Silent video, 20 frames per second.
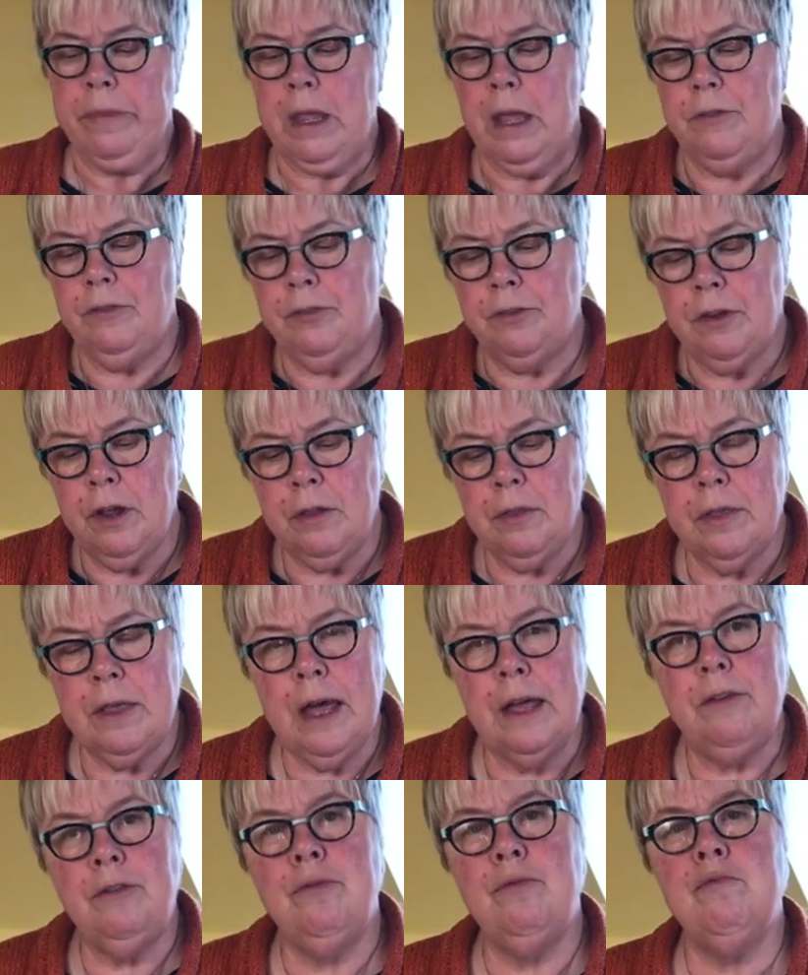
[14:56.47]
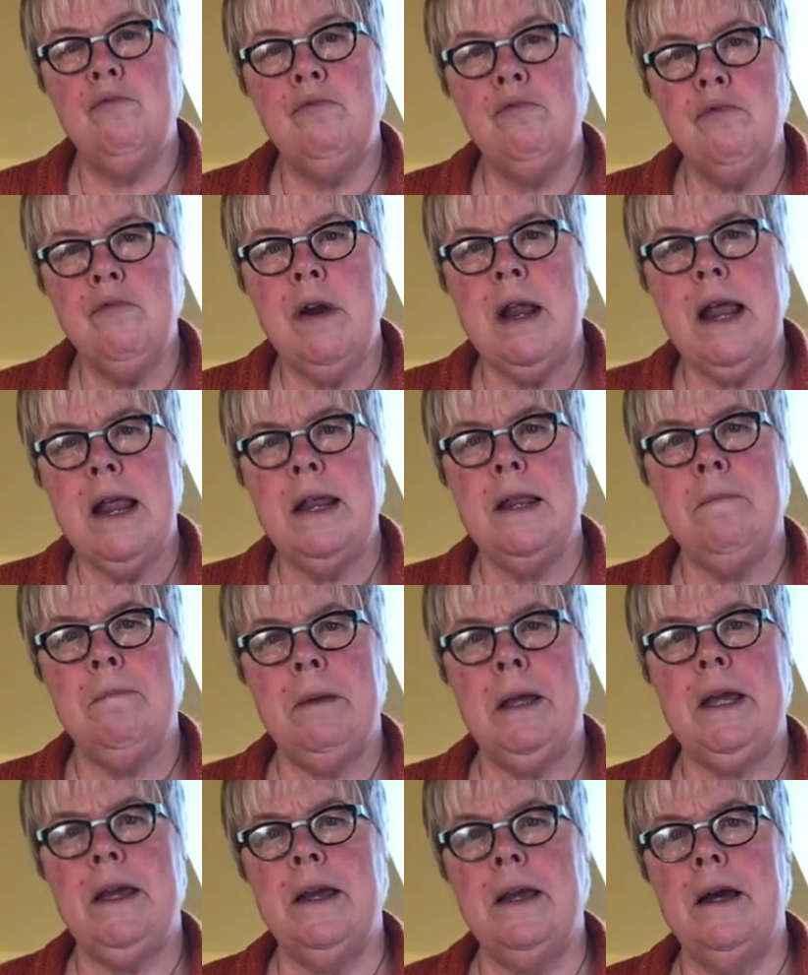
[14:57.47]
and so that's really
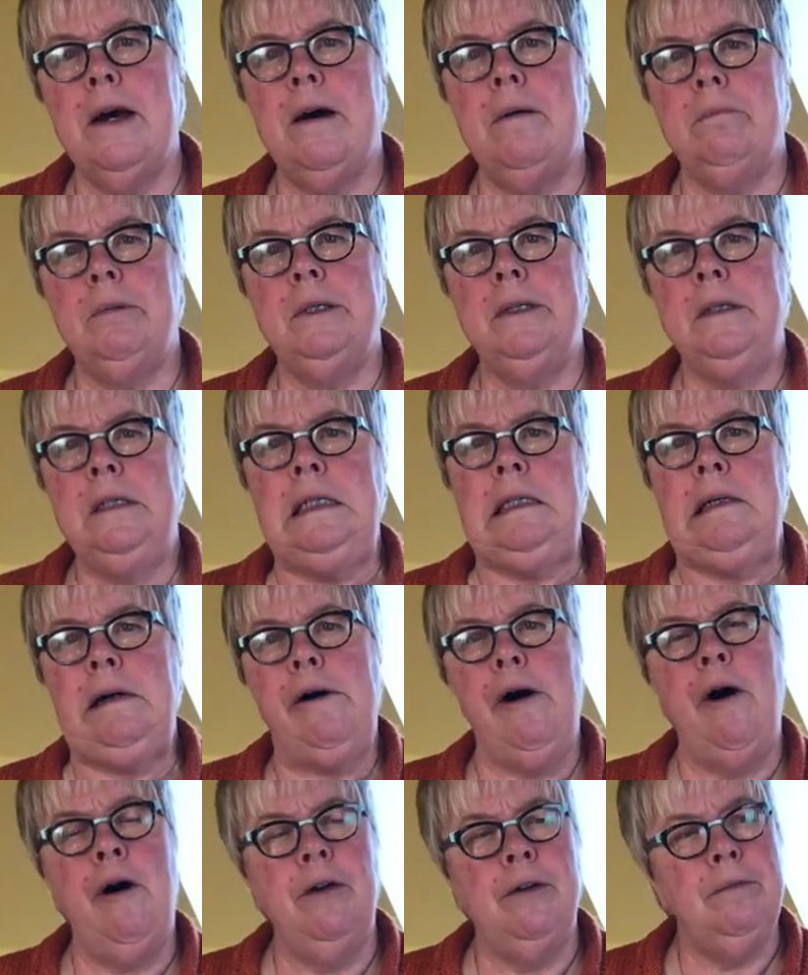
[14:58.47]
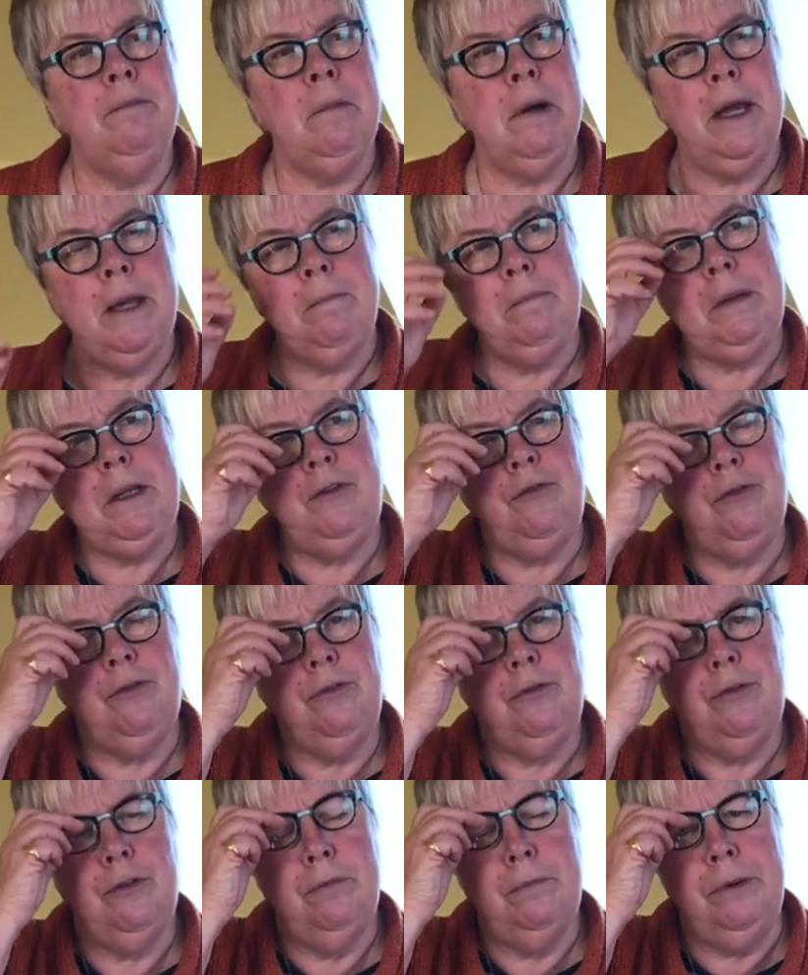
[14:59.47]
picking up on my
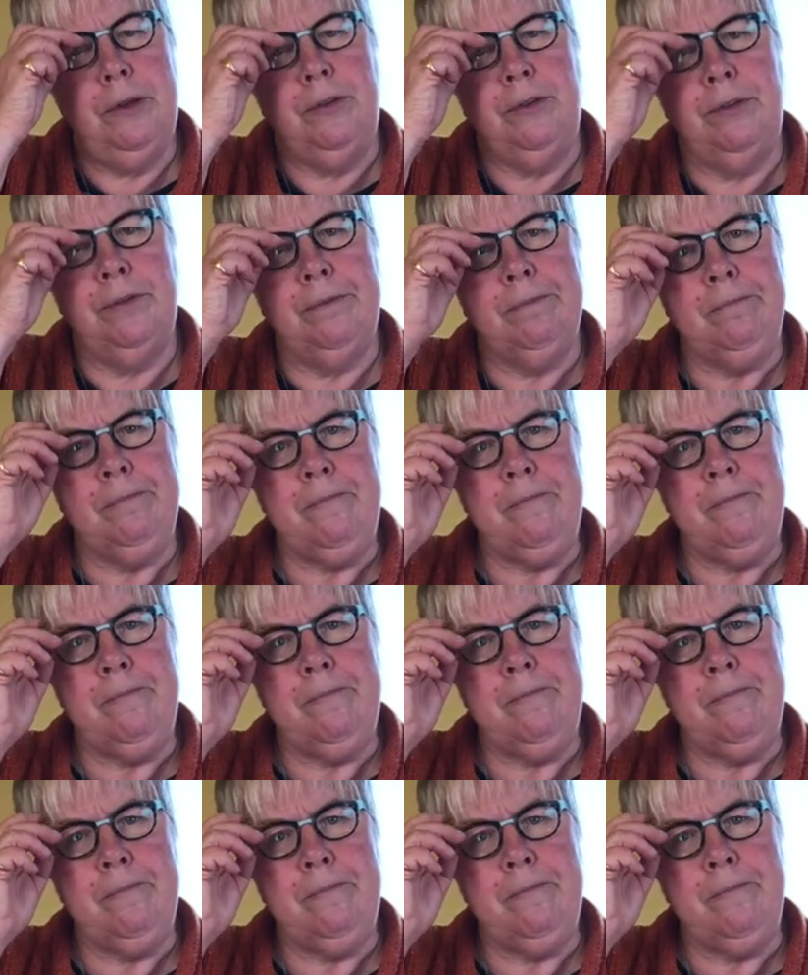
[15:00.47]
beetroot hummus.